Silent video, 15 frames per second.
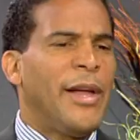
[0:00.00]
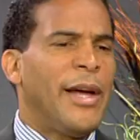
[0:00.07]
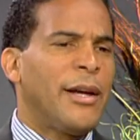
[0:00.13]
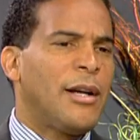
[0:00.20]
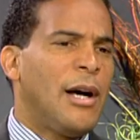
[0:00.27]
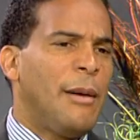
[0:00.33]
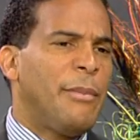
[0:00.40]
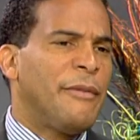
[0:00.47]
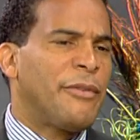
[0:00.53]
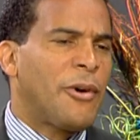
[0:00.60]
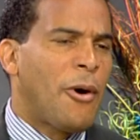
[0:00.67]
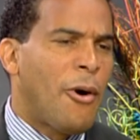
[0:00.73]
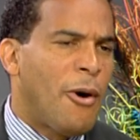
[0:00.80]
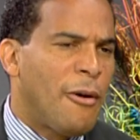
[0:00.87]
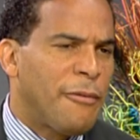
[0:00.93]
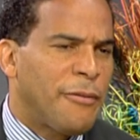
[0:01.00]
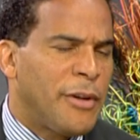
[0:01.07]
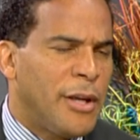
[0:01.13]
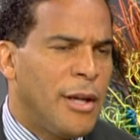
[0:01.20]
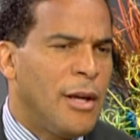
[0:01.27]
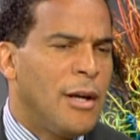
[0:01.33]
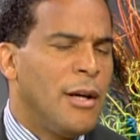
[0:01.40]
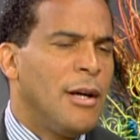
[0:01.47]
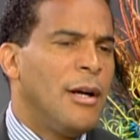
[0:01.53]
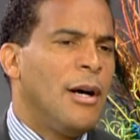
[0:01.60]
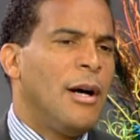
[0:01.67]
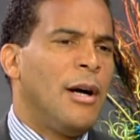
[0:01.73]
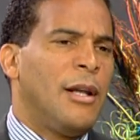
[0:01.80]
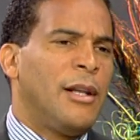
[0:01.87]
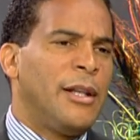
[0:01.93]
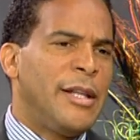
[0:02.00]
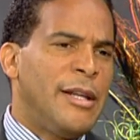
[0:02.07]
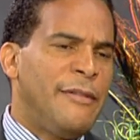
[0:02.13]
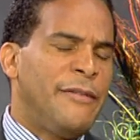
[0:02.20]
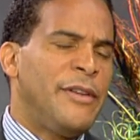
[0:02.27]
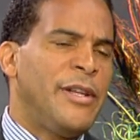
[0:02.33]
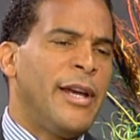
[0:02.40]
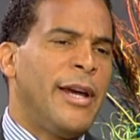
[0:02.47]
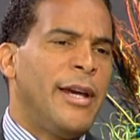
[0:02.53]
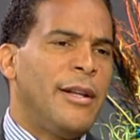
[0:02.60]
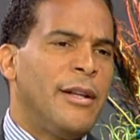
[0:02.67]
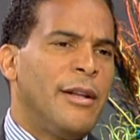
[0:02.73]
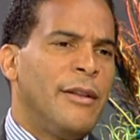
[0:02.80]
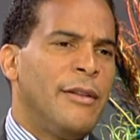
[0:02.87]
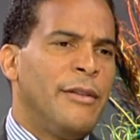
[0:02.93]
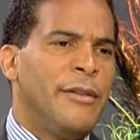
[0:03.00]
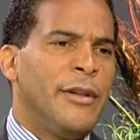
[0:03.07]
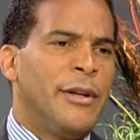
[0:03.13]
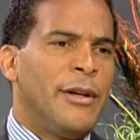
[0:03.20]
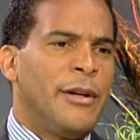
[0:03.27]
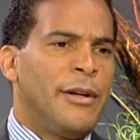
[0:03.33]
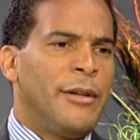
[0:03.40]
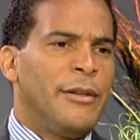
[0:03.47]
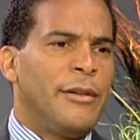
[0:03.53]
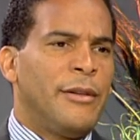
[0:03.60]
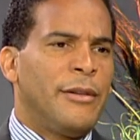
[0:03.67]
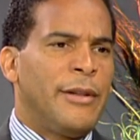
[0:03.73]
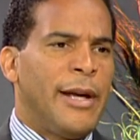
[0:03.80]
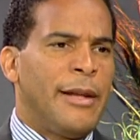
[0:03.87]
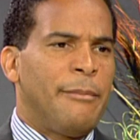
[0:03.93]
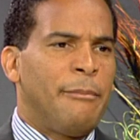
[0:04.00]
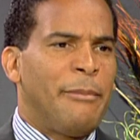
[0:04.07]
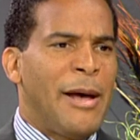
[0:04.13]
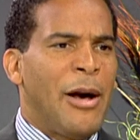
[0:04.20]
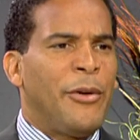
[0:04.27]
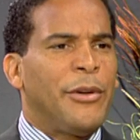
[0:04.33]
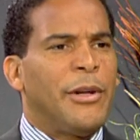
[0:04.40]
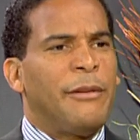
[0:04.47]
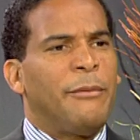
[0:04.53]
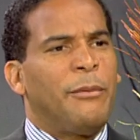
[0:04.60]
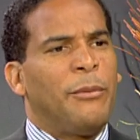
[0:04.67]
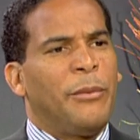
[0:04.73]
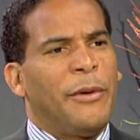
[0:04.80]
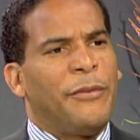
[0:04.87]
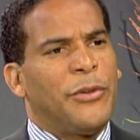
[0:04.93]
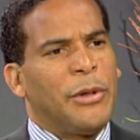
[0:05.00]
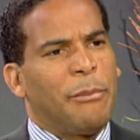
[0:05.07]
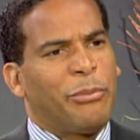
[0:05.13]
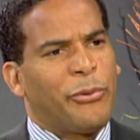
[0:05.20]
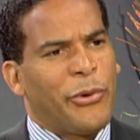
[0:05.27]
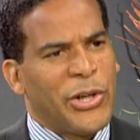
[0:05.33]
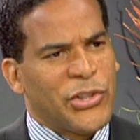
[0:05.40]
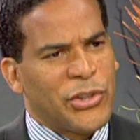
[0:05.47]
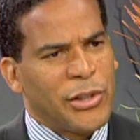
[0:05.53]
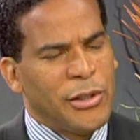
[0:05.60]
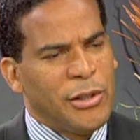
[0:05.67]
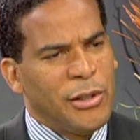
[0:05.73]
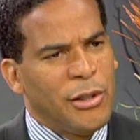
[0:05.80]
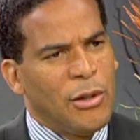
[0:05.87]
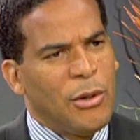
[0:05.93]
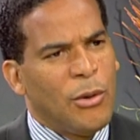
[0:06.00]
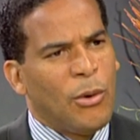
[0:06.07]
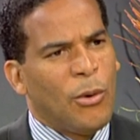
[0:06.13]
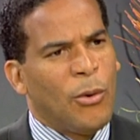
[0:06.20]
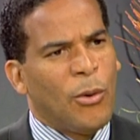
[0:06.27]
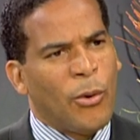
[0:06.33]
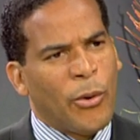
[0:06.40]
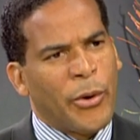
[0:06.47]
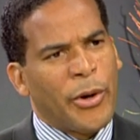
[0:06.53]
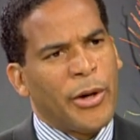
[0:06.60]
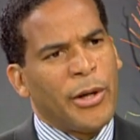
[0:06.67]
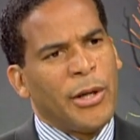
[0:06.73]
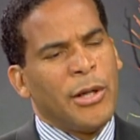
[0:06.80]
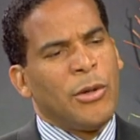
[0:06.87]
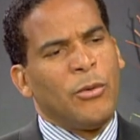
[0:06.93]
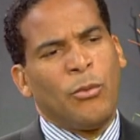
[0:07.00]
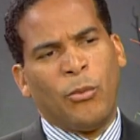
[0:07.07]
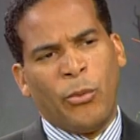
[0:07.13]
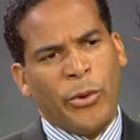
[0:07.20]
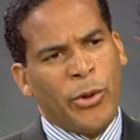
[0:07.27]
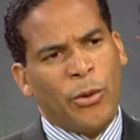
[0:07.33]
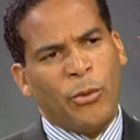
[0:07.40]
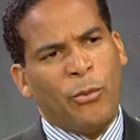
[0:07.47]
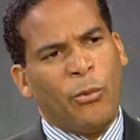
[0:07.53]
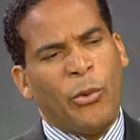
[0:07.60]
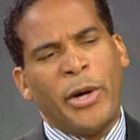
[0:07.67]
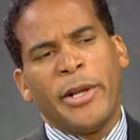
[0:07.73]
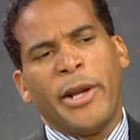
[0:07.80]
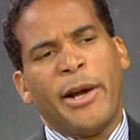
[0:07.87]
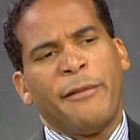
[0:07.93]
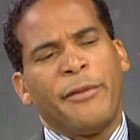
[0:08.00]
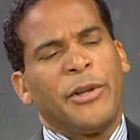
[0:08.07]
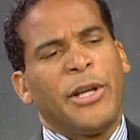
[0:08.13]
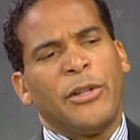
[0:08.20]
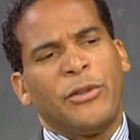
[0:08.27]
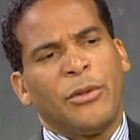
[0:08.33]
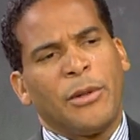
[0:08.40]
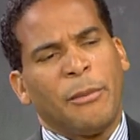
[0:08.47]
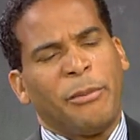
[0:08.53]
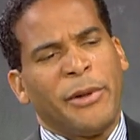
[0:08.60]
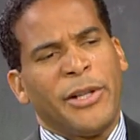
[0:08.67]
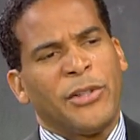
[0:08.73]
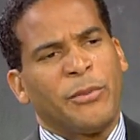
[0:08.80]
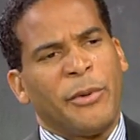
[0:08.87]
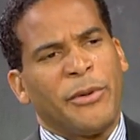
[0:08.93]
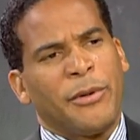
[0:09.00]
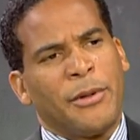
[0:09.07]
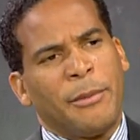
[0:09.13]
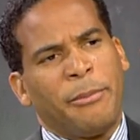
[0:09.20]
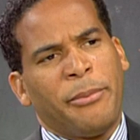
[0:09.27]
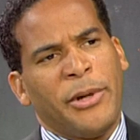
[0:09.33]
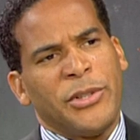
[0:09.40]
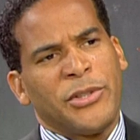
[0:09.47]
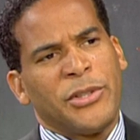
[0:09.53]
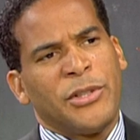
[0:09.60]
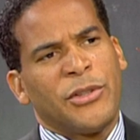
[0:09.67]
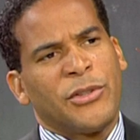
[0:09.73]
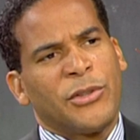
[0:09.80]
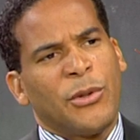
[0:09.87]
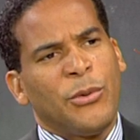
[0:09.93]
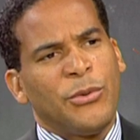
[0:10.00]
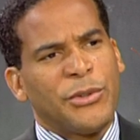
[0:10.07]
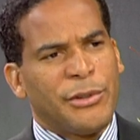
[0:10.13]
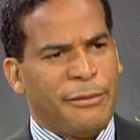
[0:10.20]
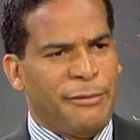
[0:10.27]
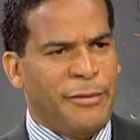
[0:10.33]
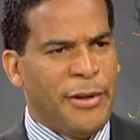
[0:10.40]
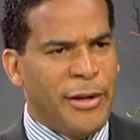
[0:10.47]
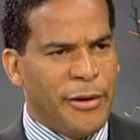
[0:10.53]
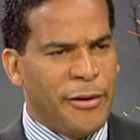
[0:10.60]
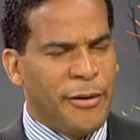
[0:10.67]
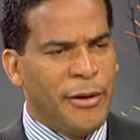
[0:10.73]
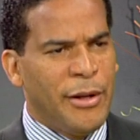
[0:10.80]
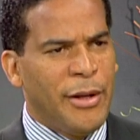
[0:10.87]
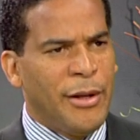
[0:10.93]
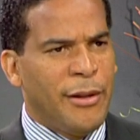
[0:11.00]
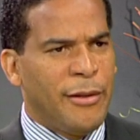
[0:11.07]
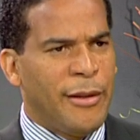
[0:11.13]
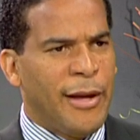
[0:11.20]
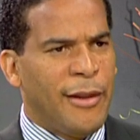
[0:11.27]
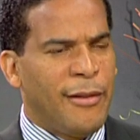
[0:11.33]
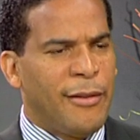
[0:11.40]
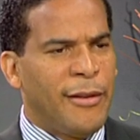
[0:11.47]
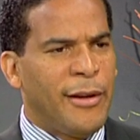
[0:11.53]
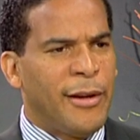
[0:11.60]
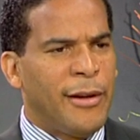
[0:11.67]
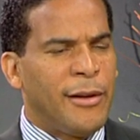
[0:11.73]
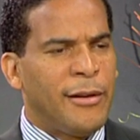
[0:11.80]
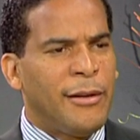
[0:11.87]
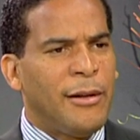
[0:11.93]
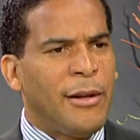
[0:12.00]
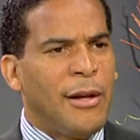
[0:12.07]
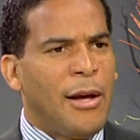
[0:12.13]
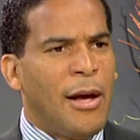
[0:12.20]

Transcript: that cup of coffee alleviate that bout with depression, or will one ever get to the place where the depression is so severe that then